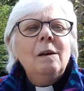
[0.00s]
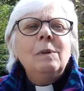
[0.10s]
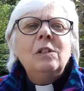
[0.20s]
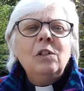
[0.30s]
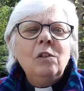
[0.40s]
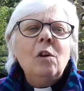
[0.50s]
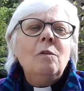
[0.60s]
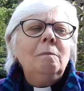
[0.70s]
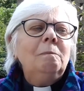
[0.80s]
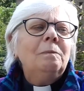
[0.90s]
But do you
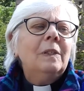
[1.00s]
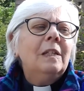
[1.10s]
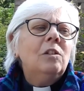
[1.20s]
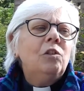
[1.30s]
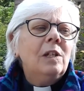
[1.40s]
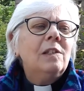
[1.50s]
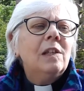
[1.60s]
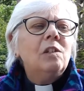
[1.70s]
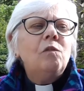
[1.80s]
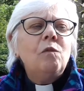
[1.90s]
know,
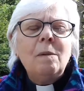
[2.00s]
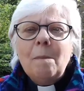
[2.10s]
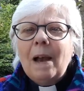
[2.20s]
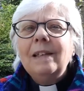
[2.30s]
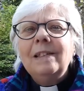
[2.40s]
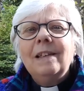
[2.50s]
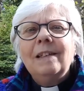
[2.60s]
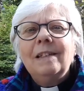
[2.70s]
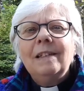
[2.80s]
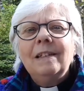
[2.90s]
Jesus reminds
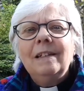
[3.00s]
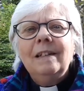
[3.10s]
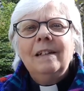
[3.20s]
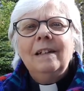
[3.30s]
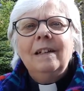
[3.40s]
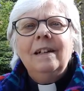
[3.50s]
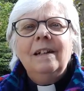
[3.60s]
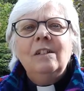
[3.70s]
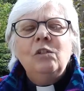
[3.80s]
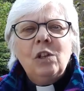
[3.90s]
us,
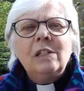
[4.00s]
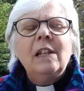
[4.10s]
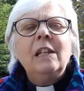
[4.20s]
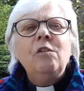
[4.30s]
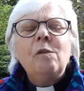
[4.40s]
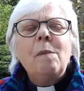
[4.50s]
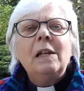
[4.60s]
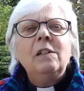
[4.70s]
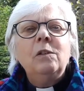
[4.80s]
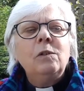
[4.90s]
just like he
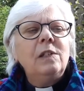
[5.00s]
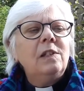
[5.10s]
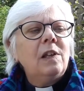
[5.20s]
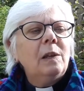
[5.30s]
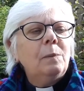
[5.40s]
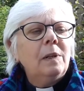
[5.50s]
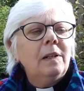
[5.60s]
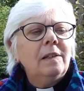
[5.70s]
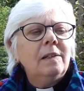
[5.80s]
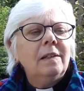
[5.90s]
reminded those
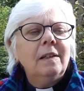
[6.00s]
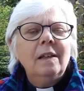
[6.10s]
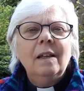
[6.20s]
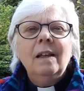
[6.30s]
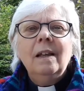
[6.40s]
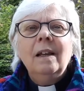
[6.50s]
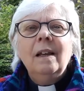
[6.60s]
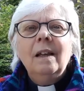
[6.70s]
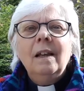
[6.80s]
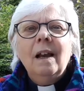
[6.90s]
disciples,
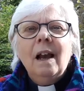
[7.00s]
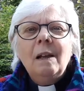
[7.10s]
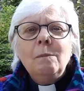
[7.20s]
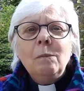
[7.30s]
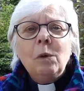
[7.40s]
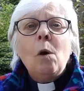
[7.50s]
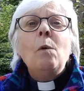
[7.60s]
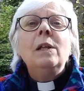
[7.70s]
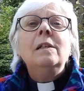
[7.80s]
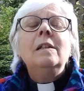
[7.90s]
"I'm
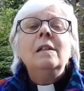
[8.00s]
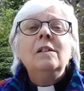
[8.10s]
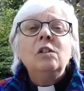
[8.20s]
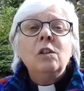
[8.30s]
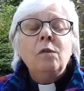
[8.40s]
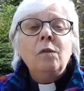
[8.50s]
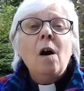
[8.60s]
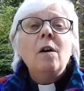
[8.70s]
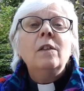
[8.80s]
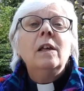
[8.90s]
going to the
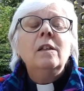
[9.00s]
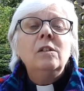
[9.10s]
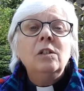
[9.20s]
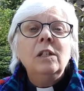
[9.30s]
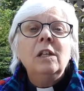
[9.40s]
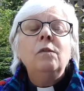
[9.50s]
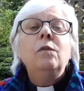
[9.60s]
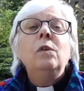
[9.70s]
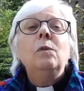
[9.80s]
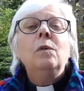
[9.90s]
Father to
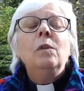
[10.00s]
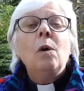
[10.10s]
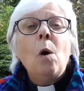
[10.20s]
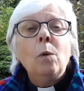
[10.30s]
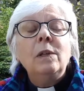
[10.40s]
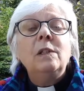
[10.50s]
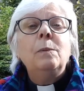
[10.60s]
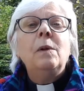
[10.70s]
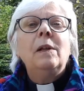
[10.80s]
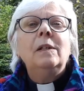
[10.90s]
give you the Holy
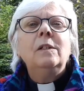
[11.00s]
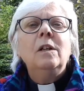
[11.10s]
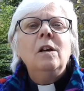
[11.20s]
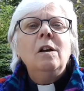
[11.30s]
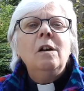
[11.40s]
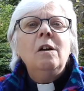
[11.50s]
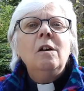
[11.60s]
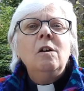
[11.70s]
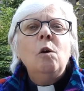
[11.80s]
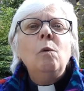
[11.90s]
Spirit,
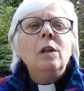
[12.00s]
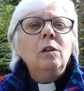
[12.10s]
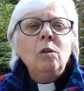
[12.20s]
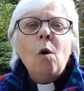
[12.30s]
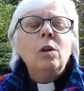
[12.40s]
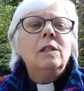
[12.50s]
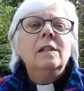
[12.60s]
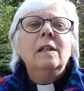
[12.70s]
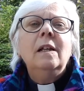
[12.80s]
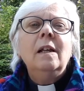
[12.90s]
who will not
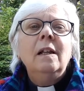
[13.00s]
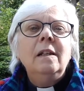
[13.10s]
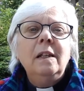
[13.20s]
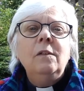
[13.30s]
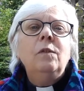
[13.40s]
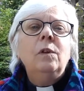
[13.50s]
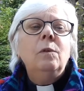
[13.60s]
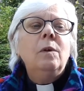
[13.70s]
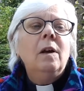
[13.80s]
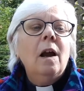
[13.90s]
leave
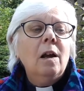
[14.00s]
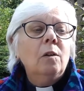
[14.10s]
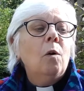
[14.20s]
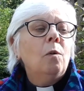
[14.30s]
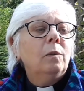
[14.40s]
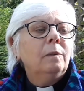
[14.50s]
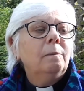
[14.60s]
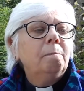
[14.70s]
you alone."